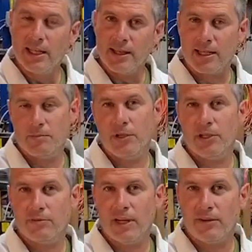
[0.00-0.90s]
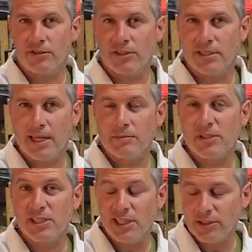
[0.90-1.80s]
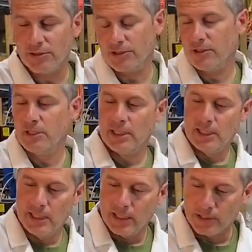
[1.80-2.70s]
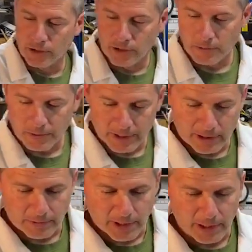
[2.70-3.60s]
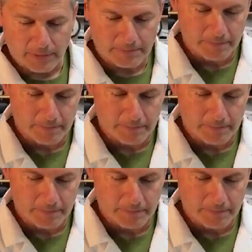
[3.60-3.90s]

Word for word: that can be your valve stem seals. I'll show you what we're dealing with here.